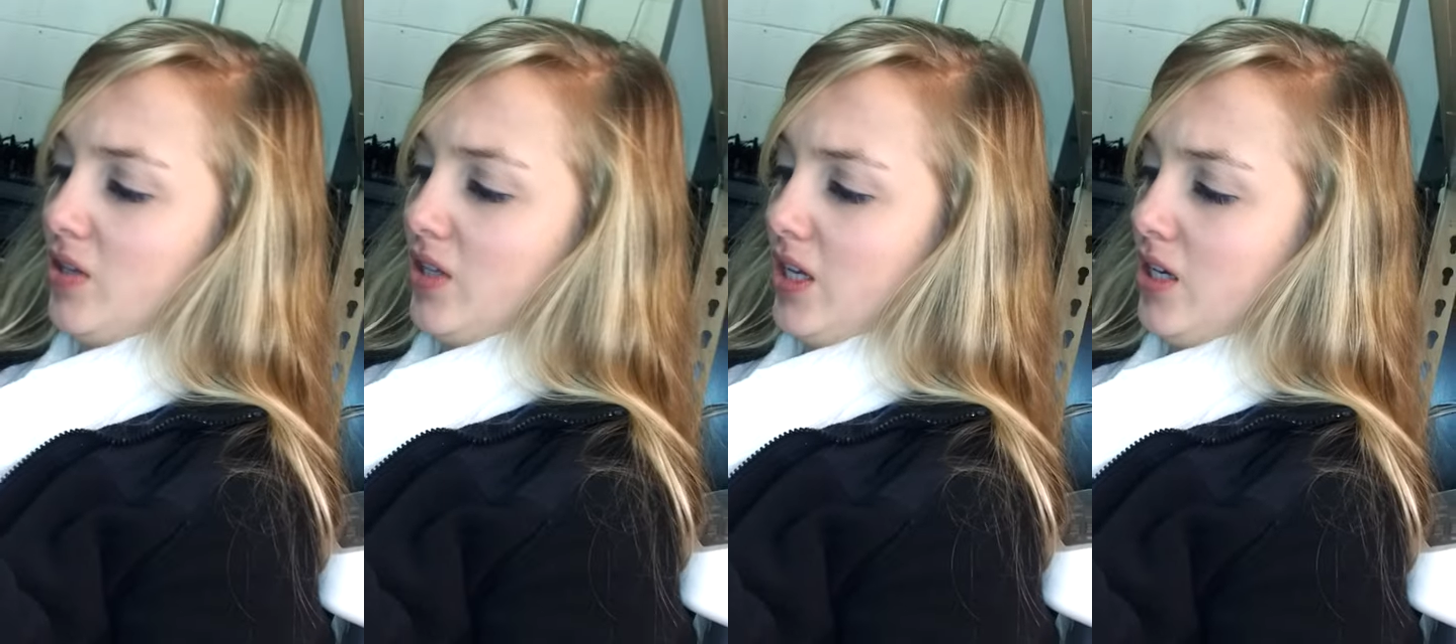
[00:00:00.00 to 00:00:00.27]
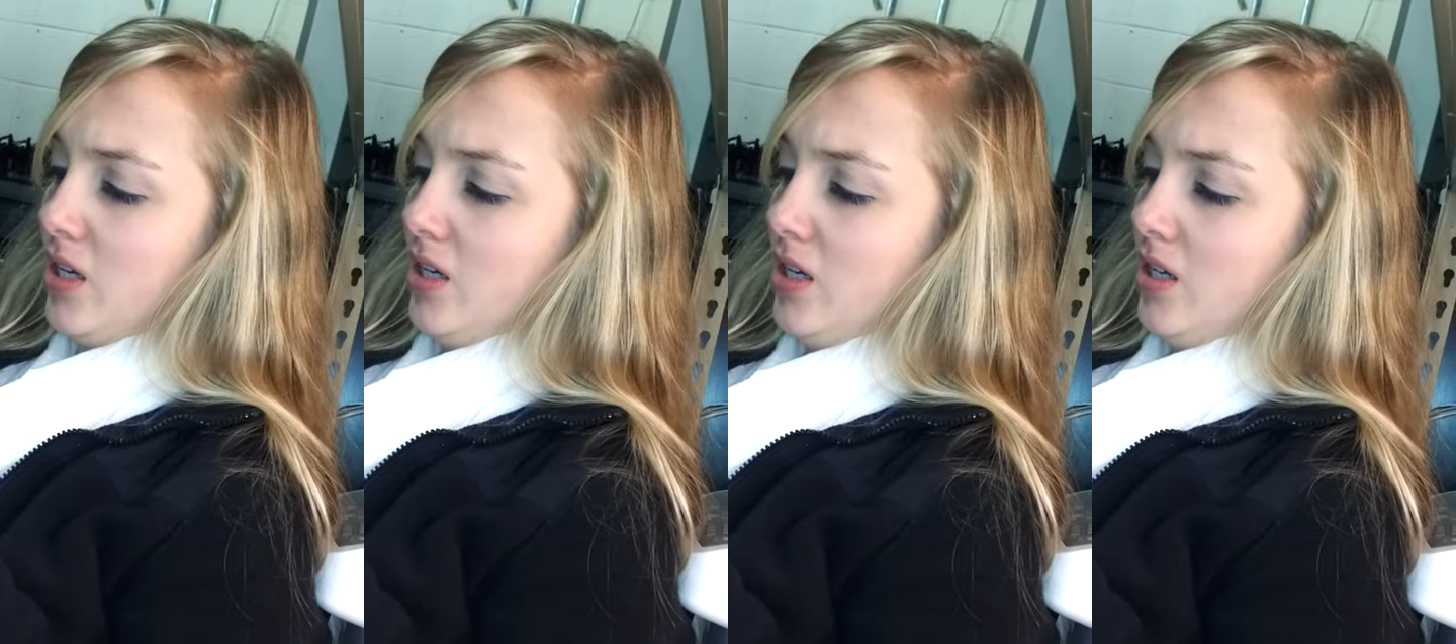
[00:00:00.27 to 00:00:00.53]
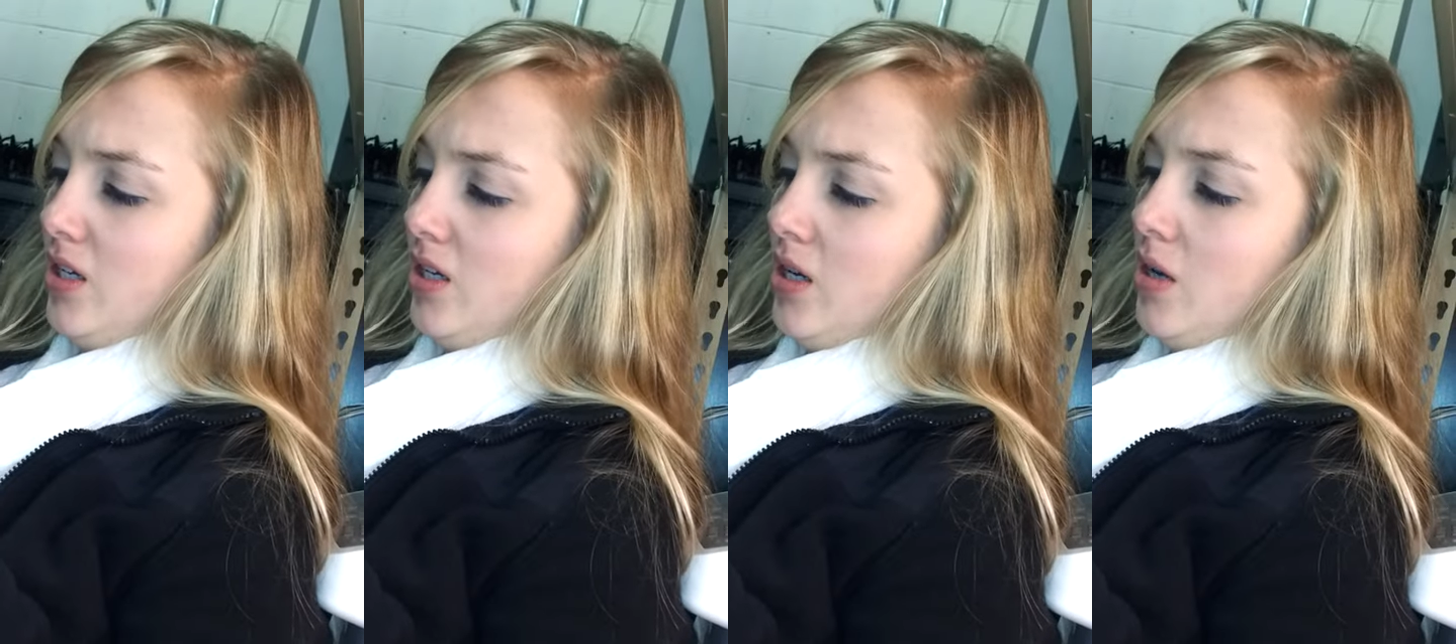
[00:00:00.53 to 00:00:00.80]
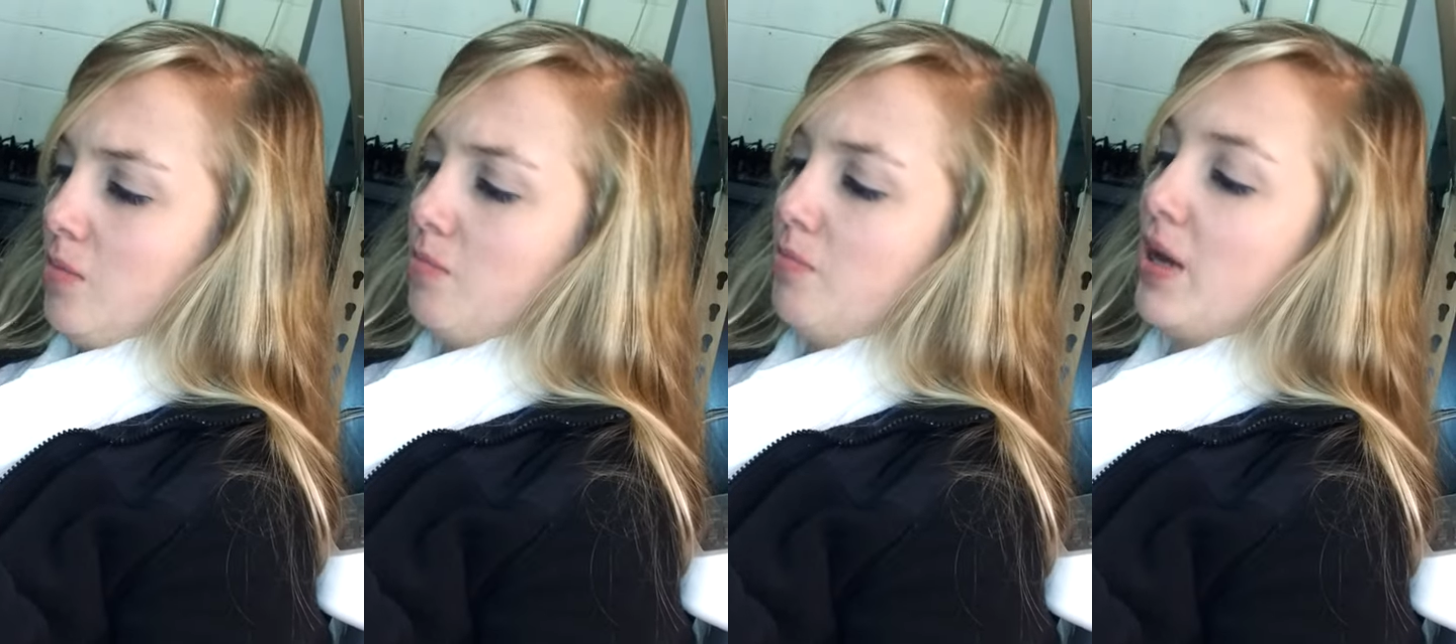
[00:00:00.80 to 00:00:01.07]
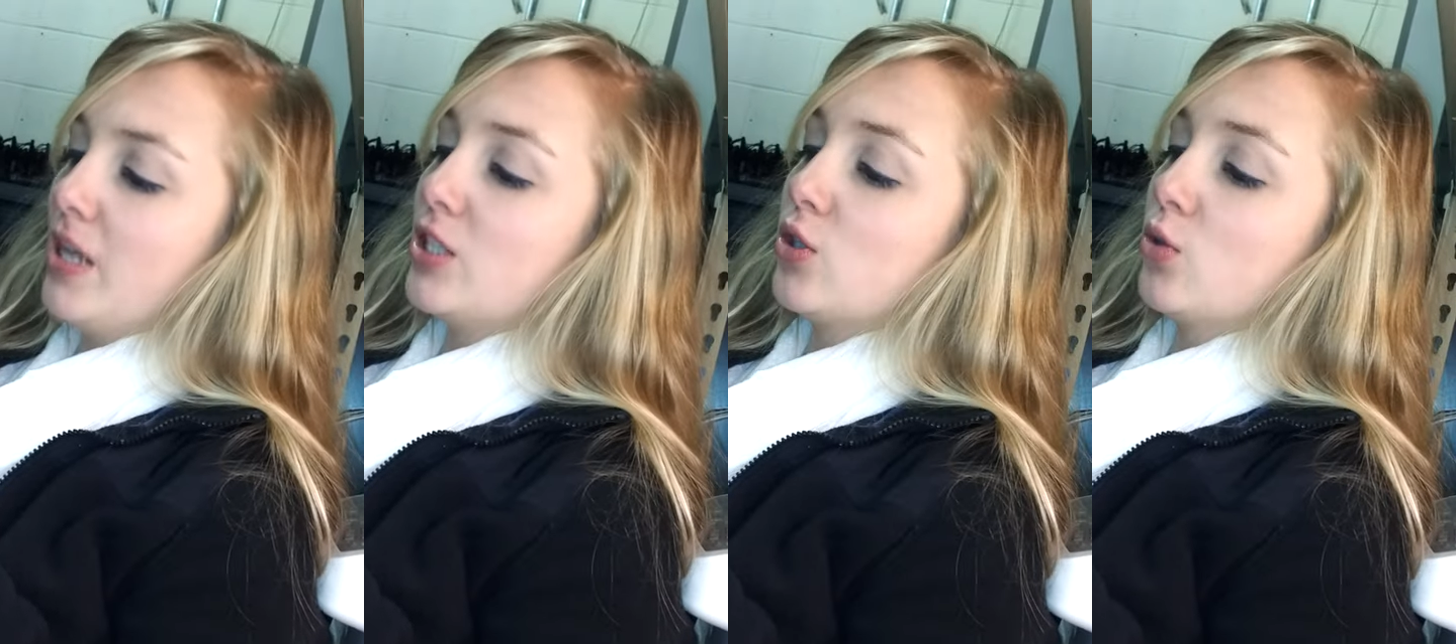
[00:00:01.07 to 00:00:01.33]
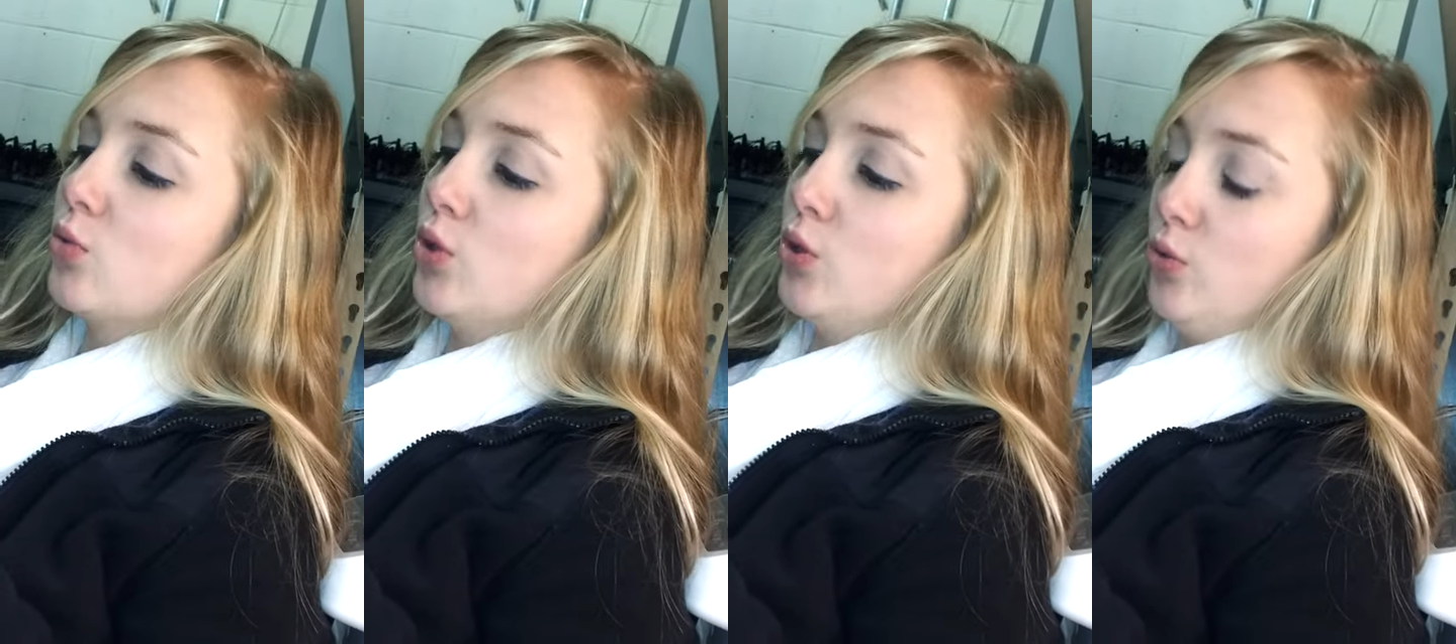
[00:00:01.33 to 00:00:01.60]
that. Best
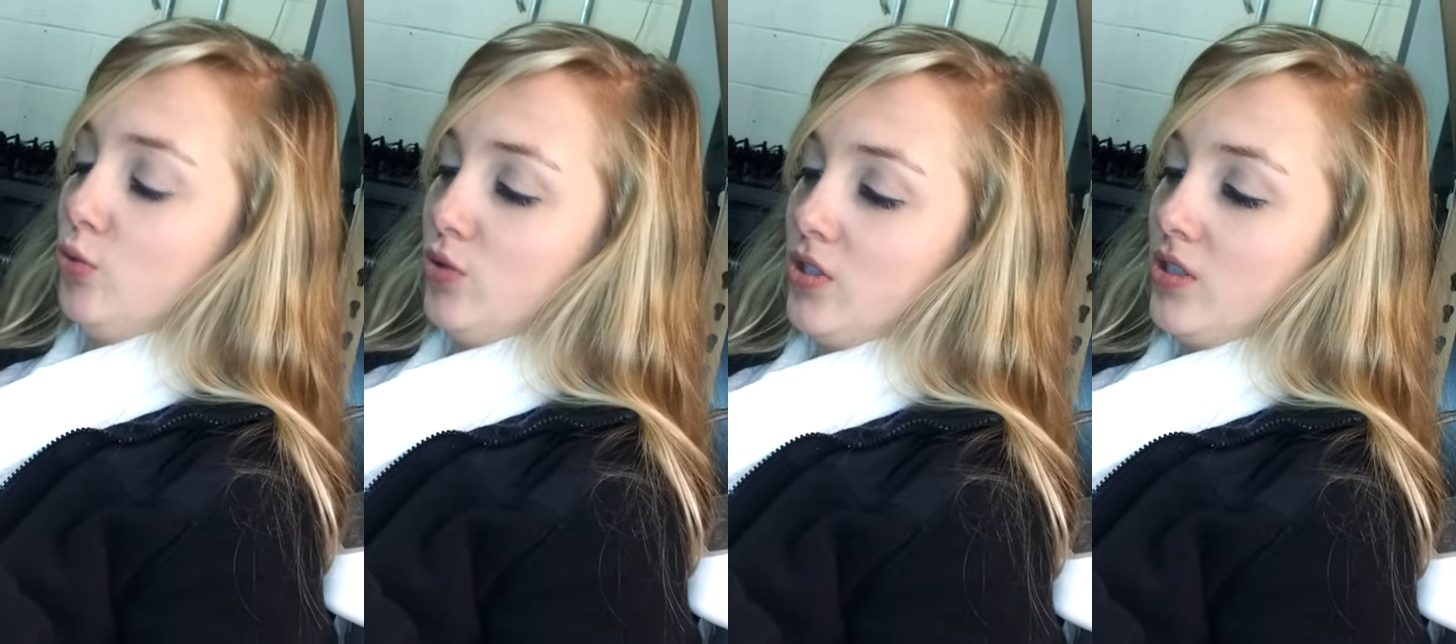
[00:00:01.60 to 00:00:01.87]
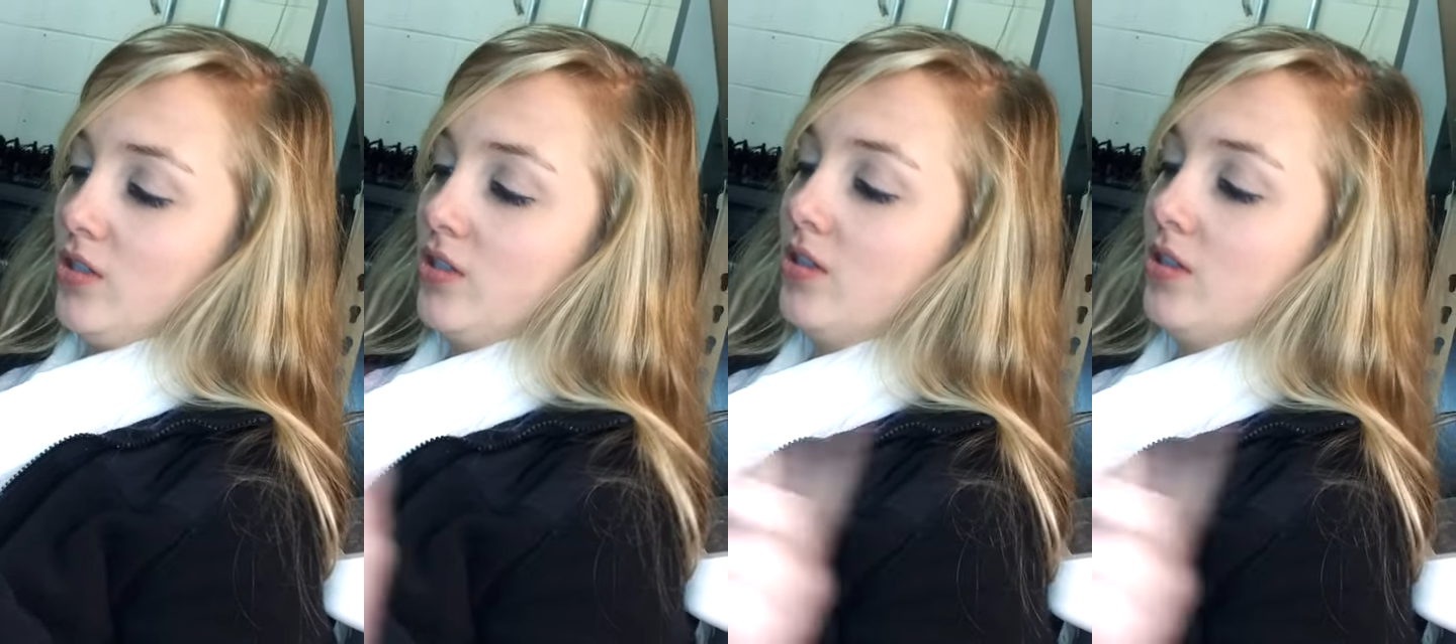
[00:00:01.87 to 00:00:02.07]
of ruse.